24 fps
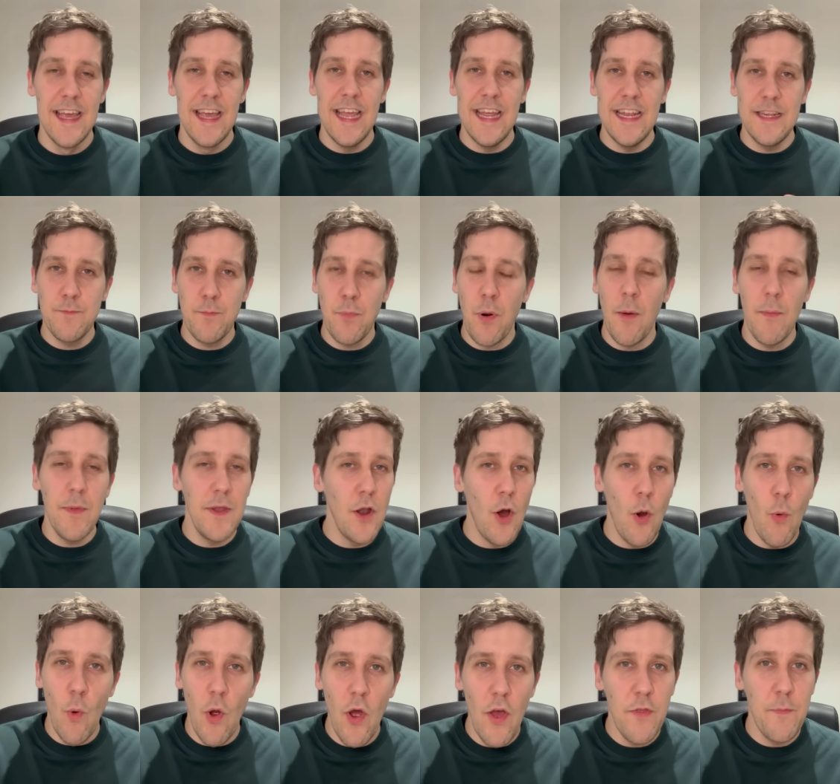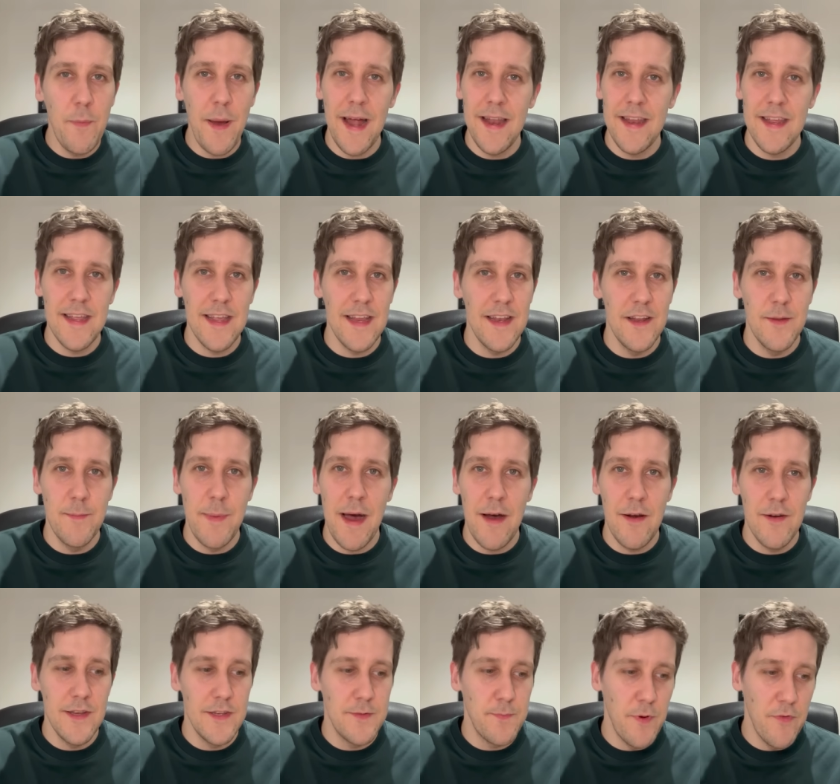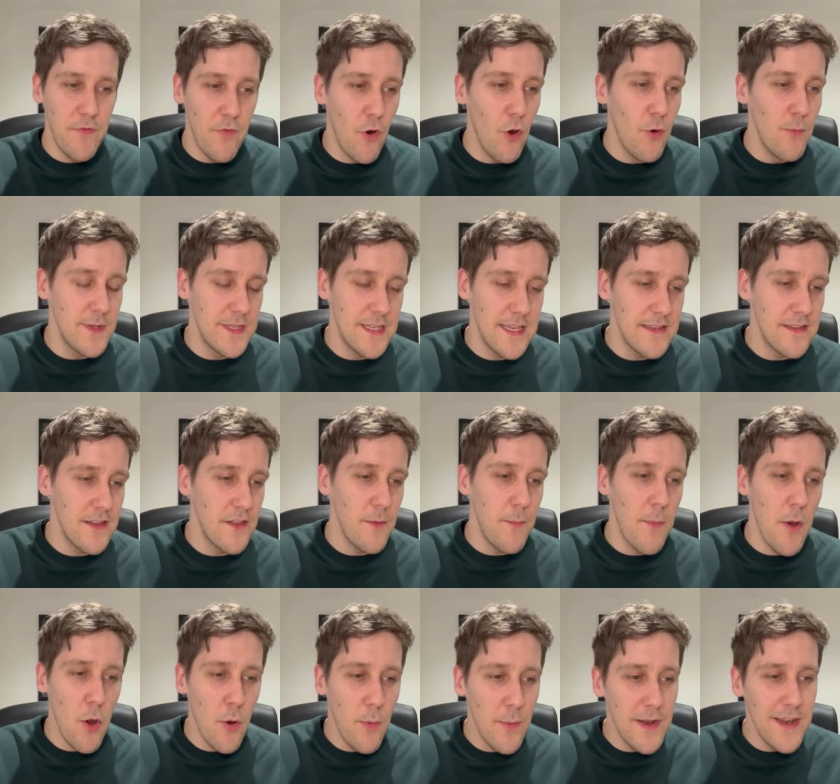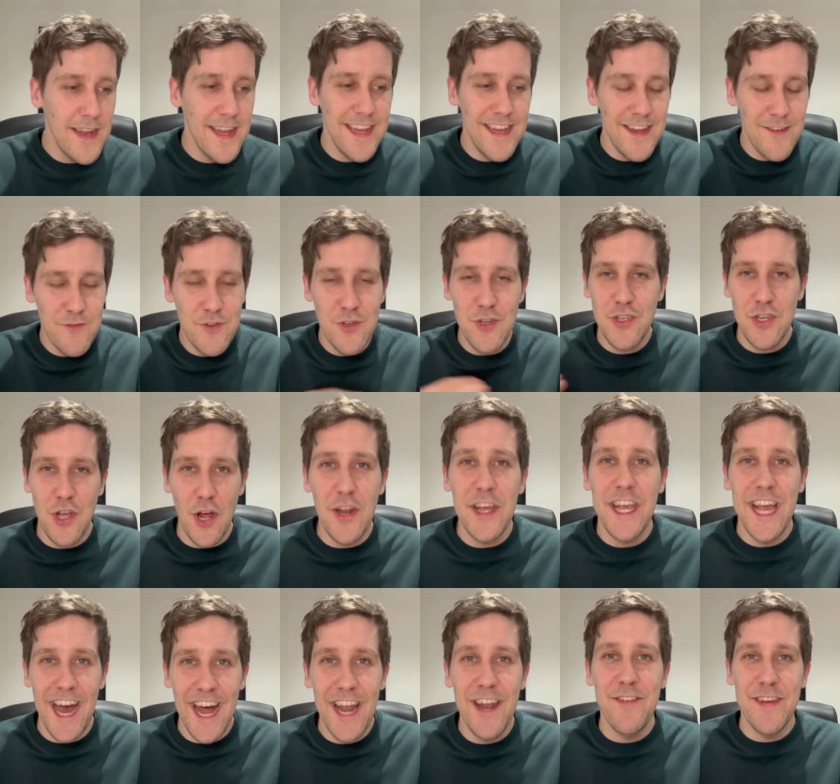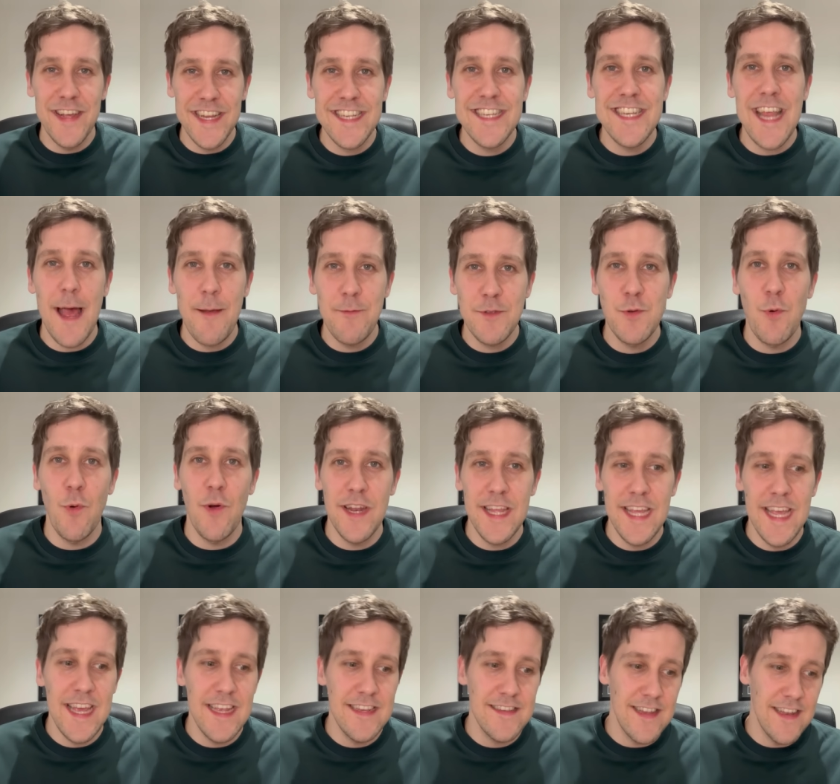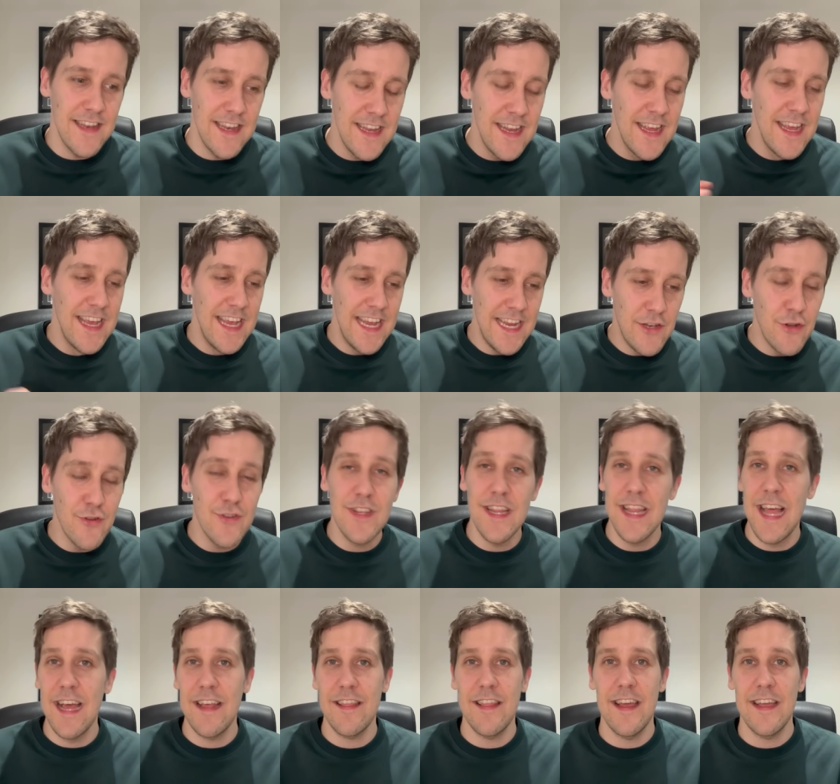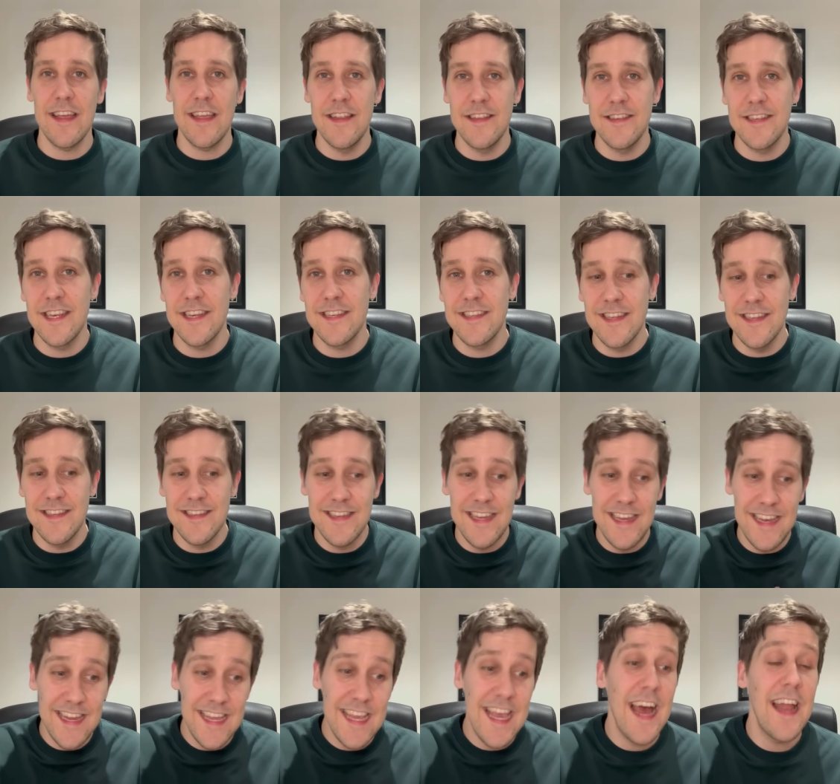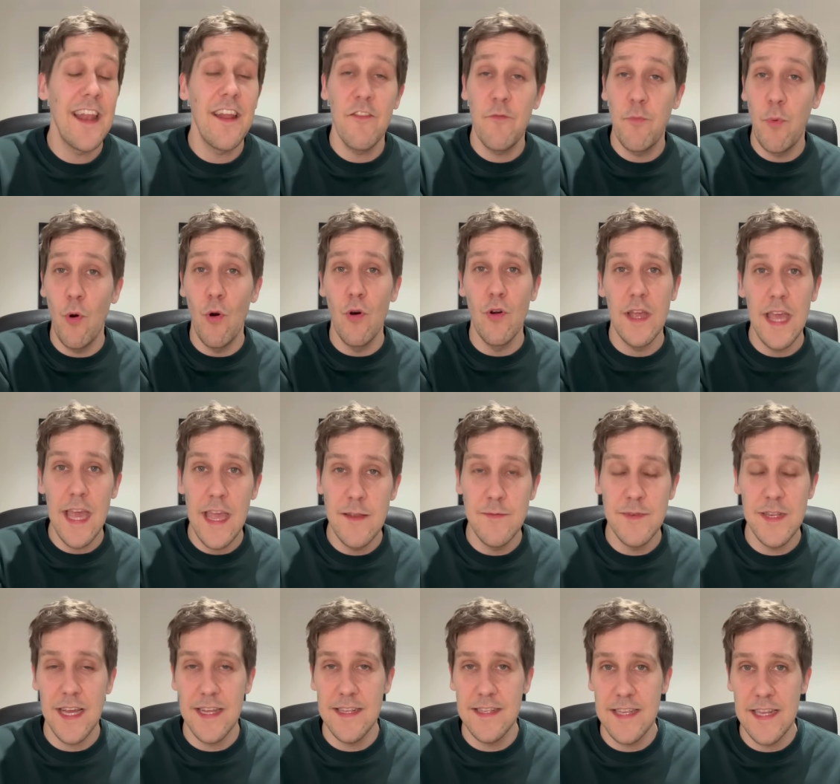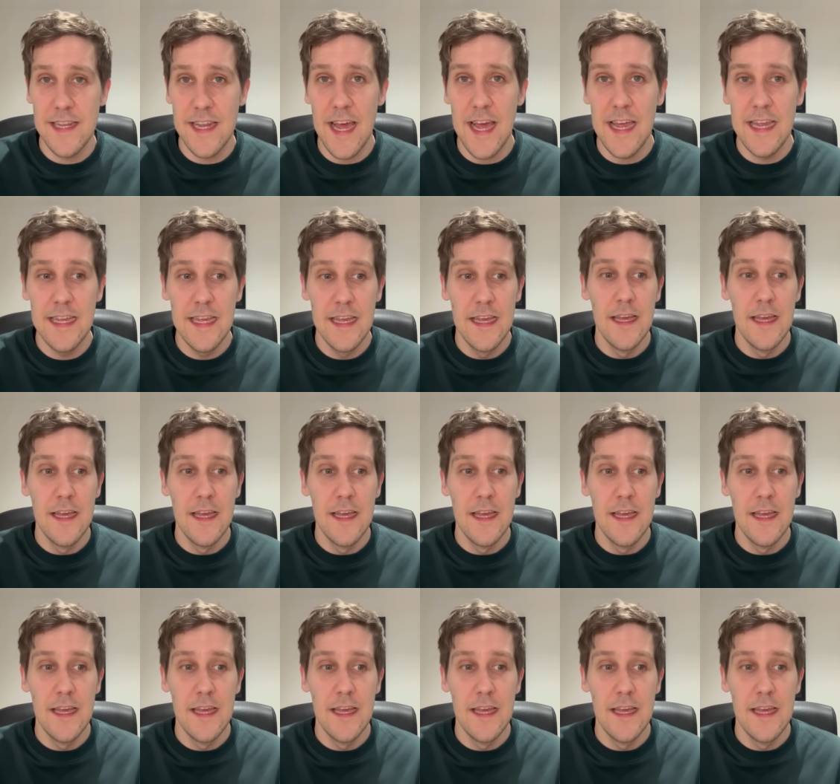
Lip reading: it's probably not worth panicking about his performances at the moment. You've just got to kind of accept what he is, and he does lack that consistency, and he can have poor games like today.